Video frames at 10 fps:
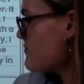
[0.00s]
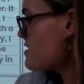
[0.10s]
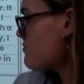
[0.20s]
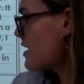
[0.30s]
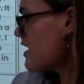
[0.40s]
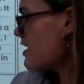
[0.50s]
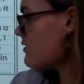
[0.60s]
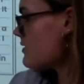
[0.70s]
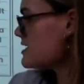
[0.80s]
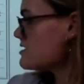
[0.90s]

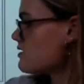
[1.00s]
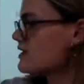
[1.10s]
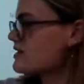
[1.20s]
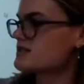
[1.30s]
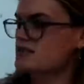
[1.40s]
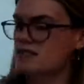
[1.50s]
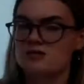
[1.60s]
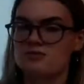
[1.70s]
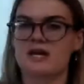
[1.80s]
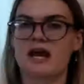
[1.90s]
Tomorrow, he's going to teach me